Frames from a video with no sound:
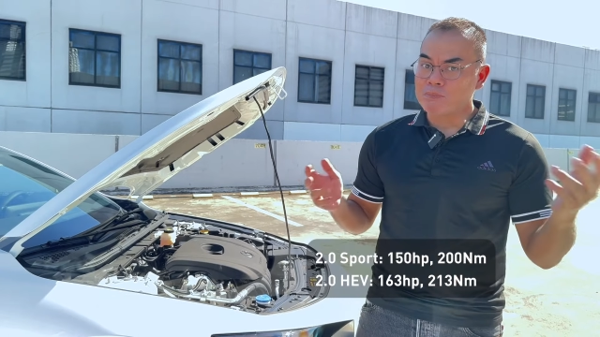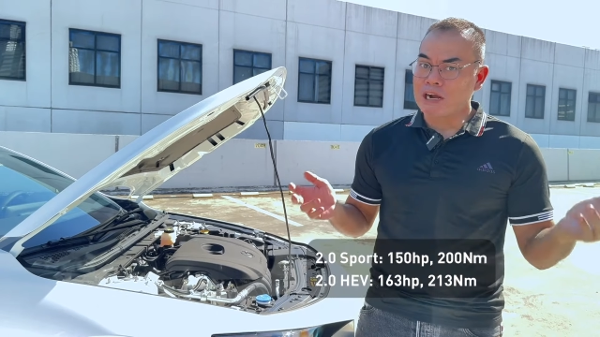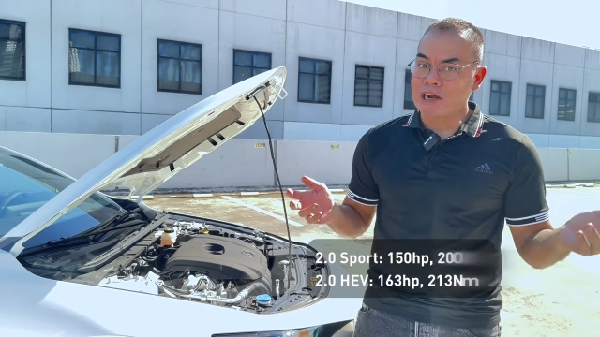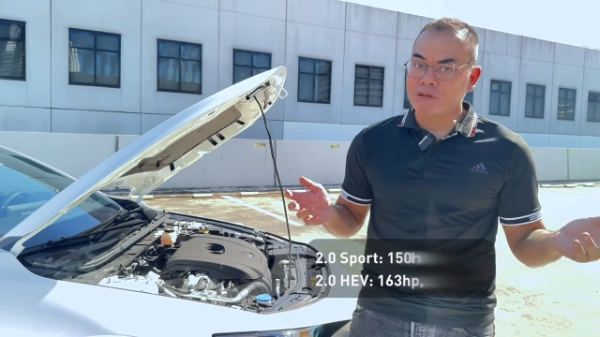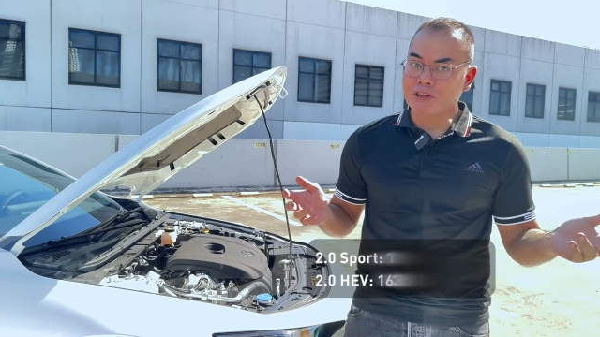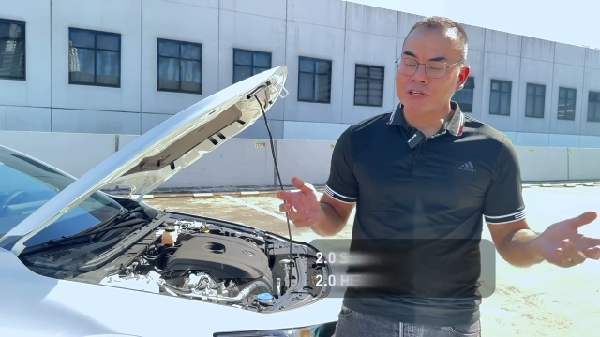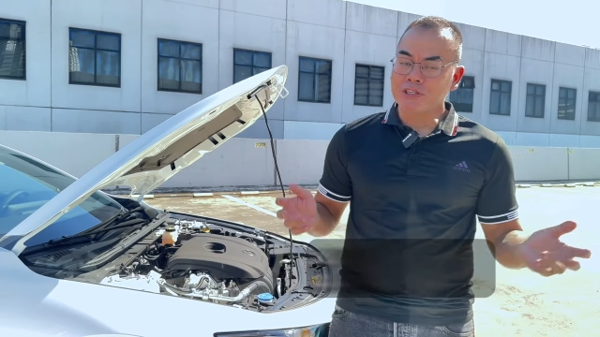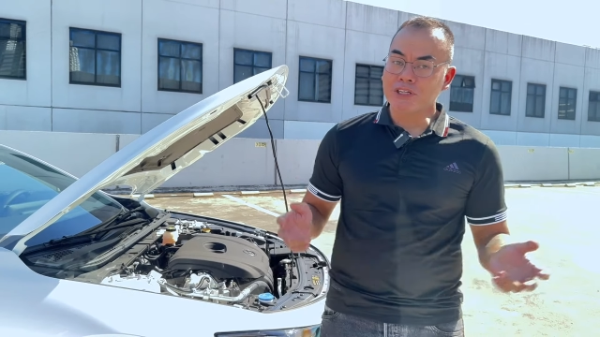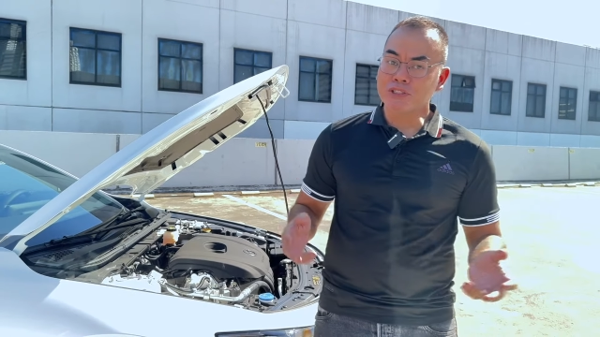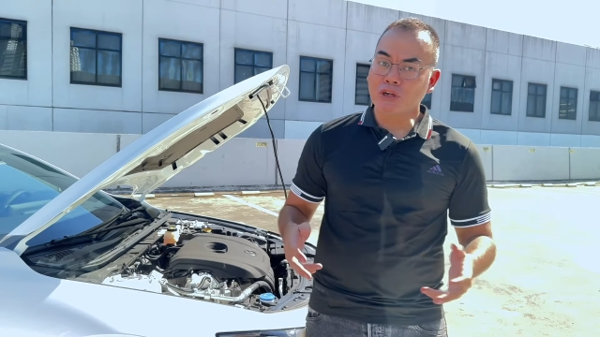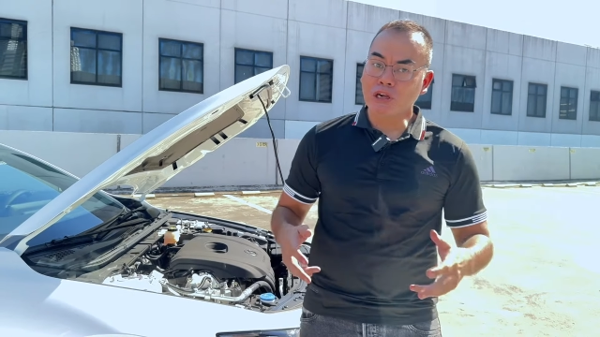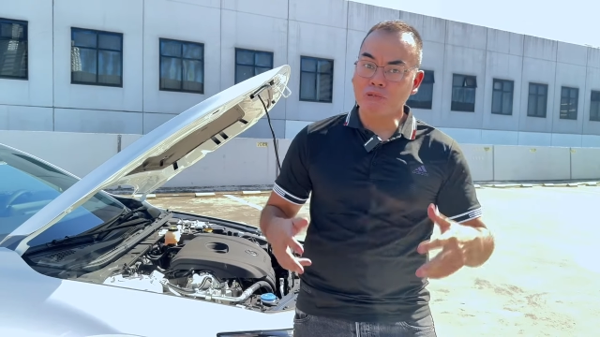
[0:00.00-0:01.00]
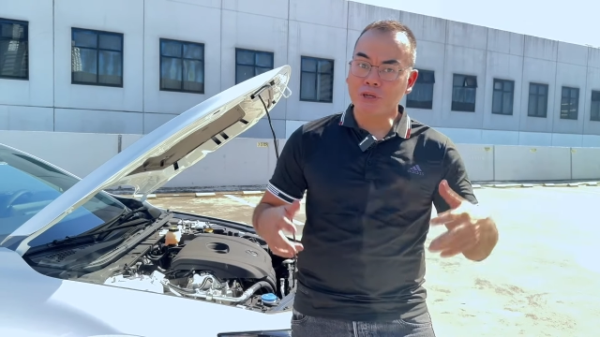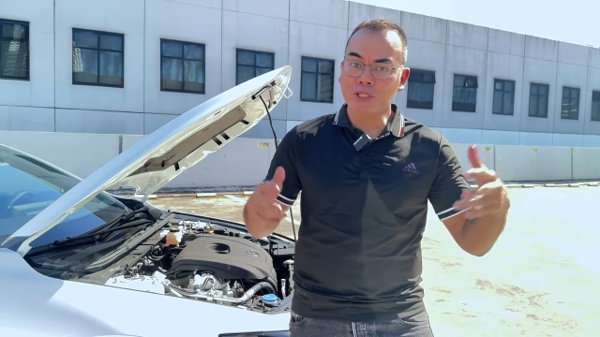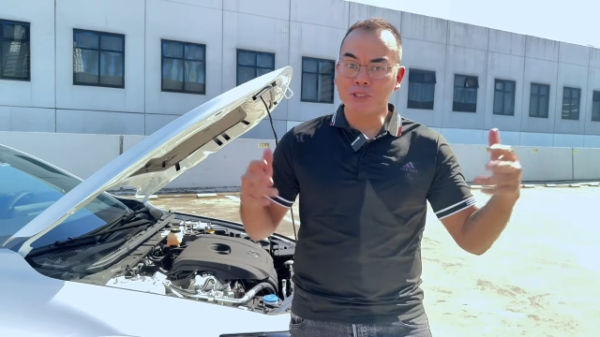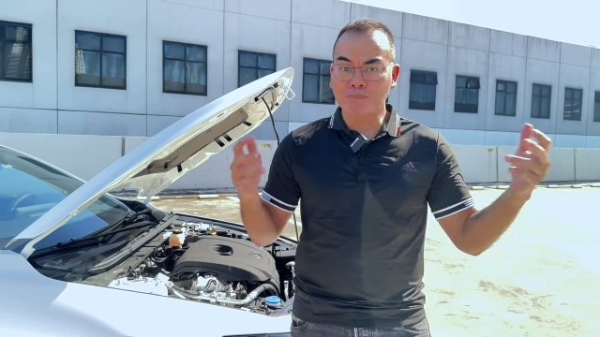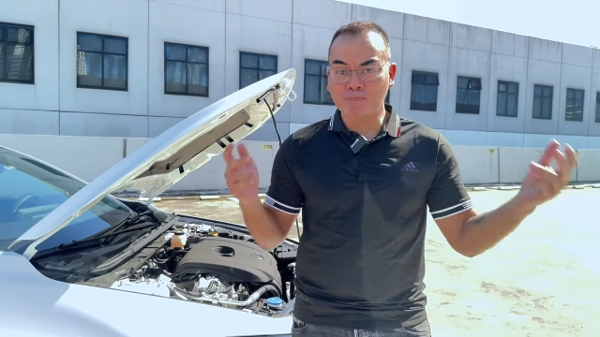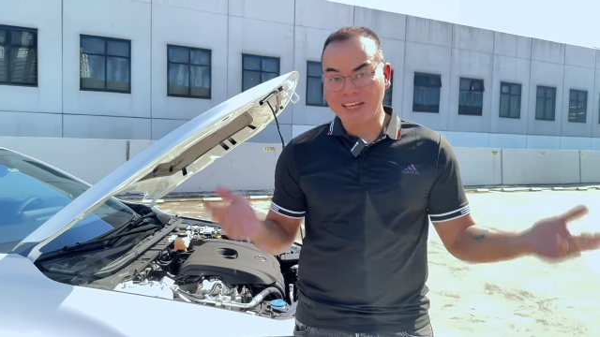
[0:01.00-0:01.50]
power is
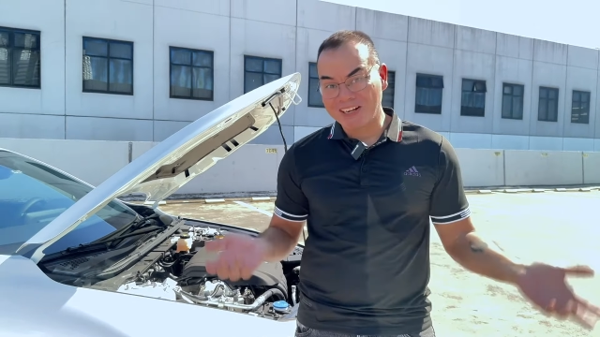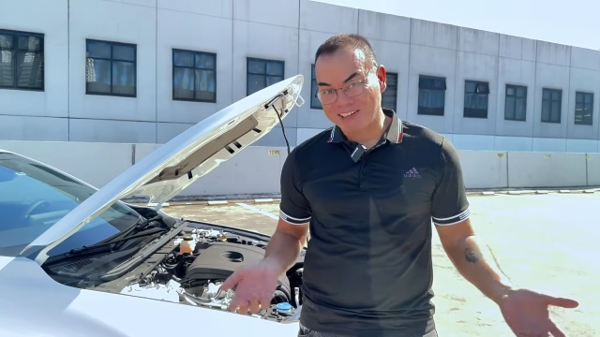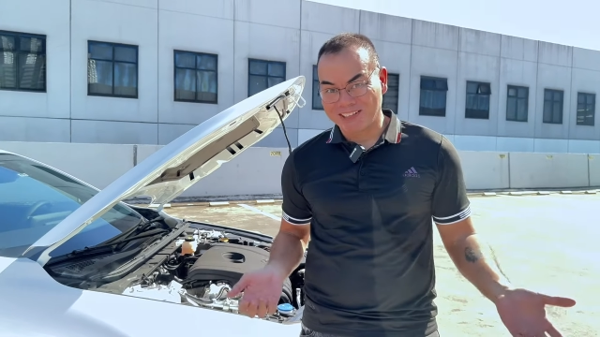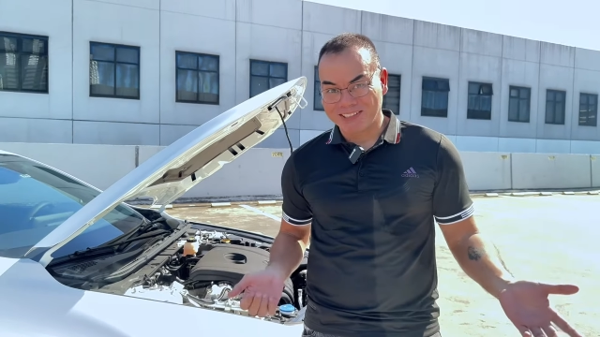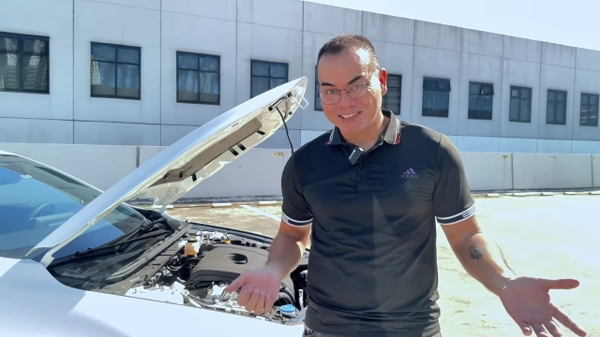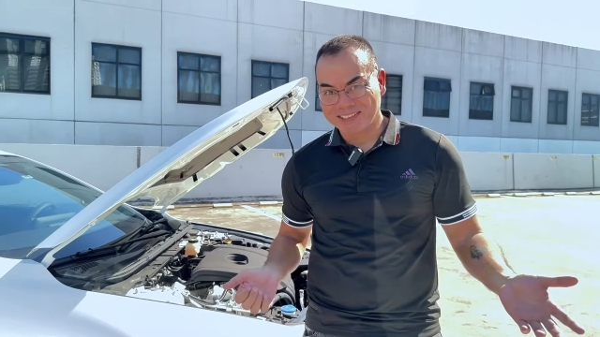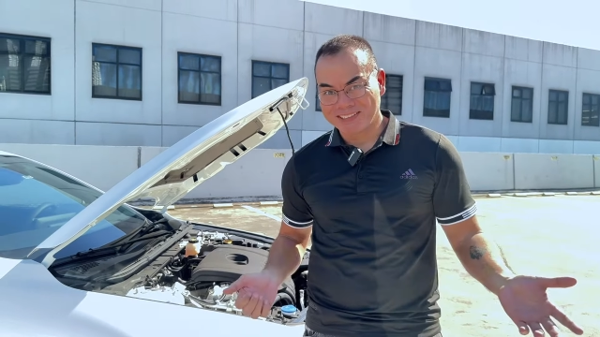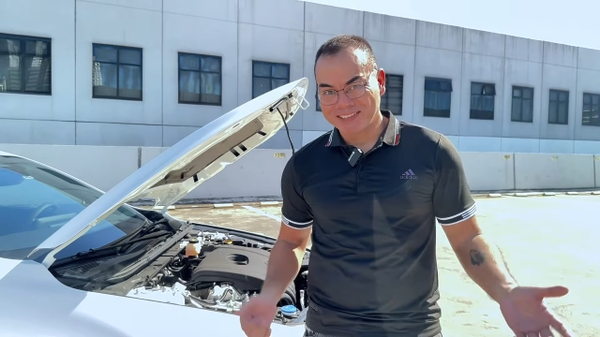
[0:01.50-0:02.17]
always better.